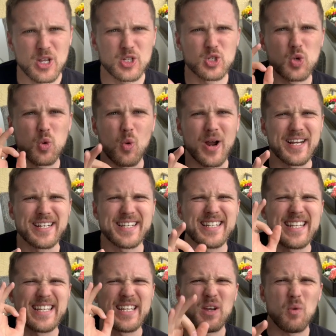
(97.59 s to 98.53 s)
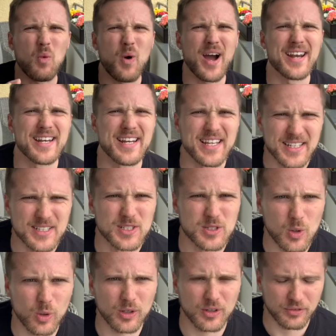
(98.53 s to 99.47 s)
21
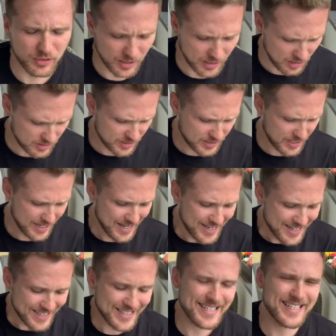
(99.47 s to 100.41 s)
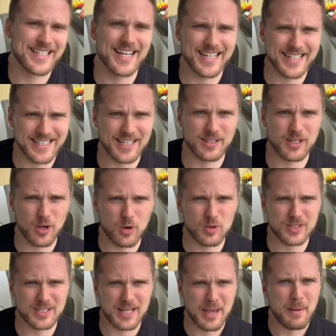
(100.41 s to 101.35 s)
solar flares. Six of
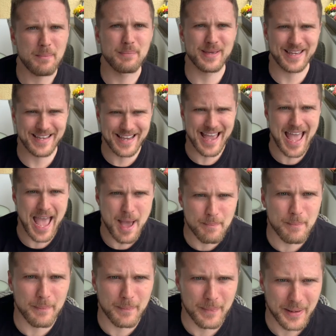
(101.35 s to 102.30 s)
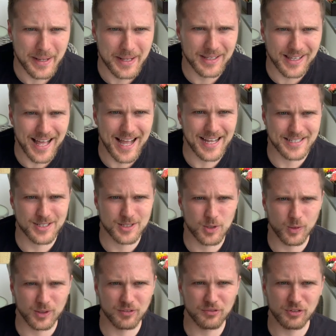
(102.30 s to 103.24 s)
those being M-class
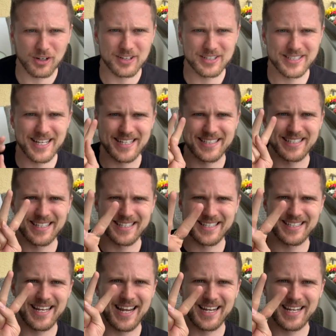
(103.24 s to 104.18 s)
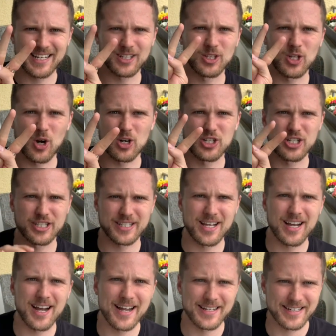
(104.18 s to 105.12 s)
solar flares. That's the second largest
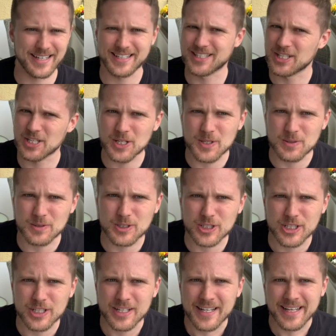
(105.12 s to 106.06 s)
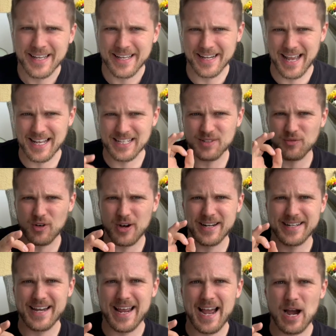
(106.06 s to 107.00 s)
kind. It's huge. And as of
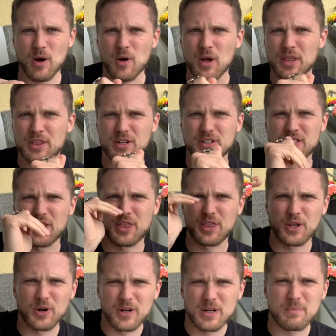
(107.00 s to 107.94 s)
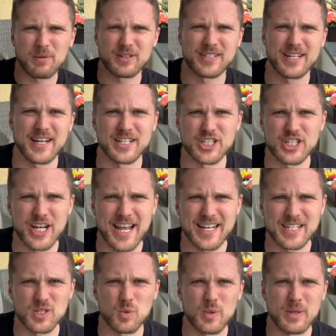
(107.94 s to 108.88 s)
right now, there's a 30%
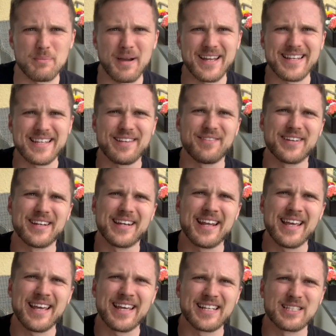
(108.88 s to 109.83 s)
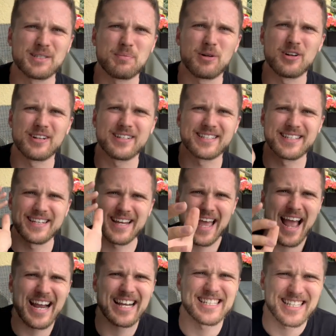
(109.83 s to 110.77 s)
chance we might even experience an
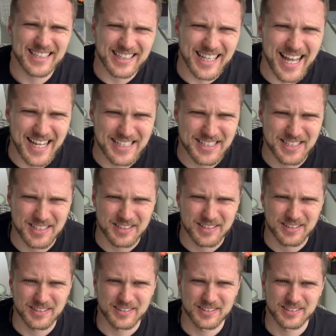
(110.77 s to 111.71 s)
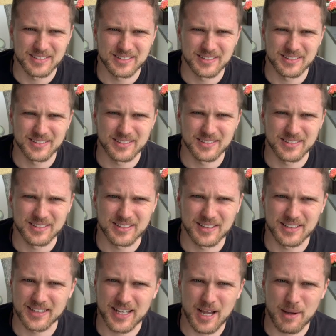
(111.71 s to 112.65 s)
X-class
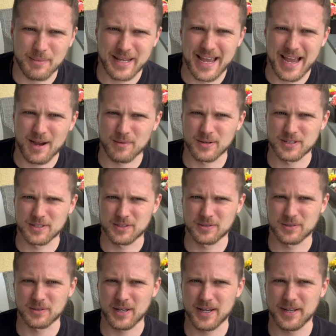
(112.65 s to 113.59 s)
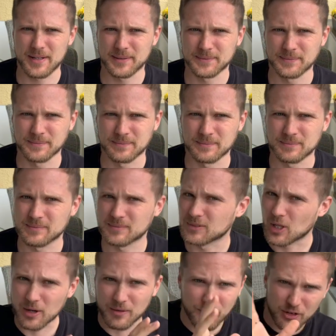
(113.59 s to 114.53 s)
in the coming hours, okay?
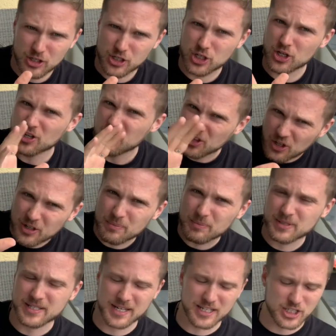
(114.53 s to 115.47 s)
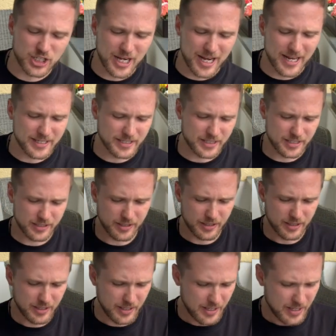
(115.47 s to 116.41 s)
Not for sure, 30% chance.
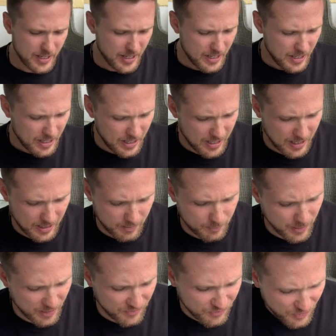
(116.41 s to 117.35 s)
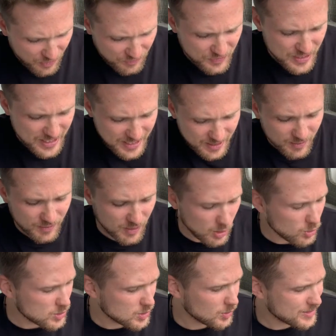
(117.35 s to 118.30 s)
Uh, but 15 of
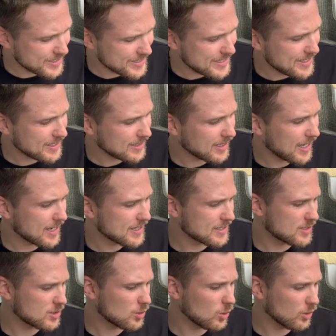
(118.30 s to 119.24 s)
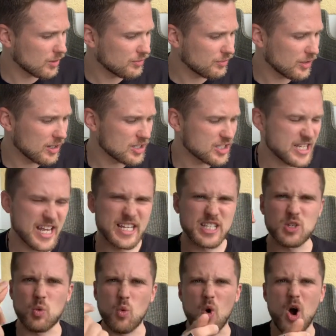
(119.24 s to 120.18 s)
those were C-class solar flares.
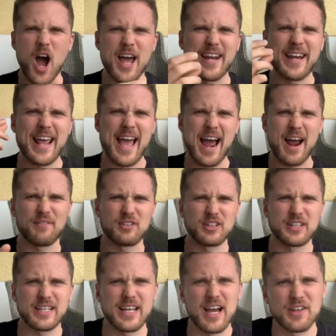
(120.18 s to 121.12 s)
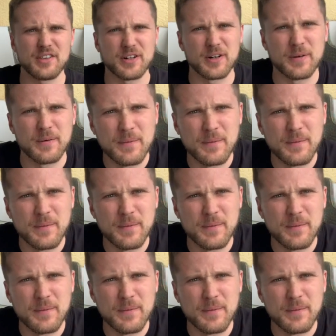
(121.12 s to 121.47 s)
It's one after the other.